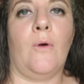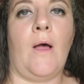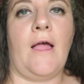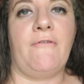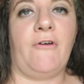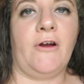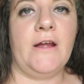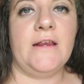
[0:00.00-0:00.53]
So
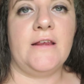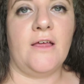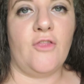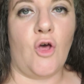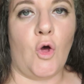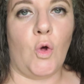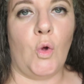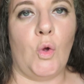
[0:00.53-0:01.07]
I've already done
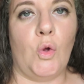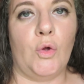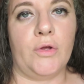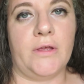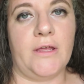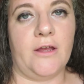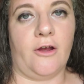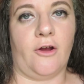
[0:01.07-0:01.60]
the whole
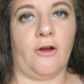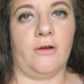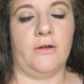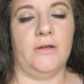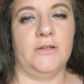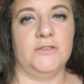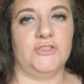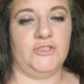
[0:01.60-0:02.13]
year
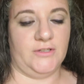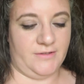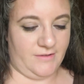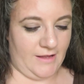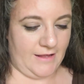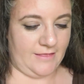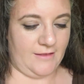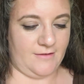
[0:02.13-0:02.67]
just
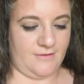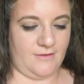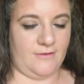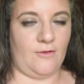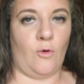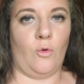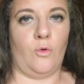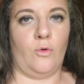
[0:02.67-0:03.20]
like this. This